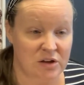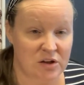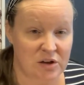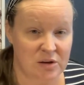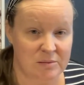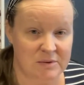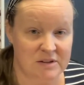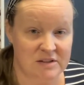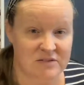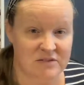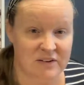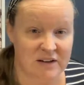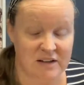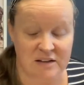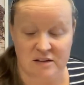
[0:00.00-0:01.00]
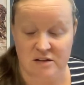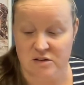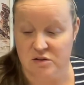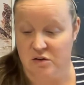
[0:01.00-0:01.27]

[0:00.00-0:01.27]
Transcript: humans feeding the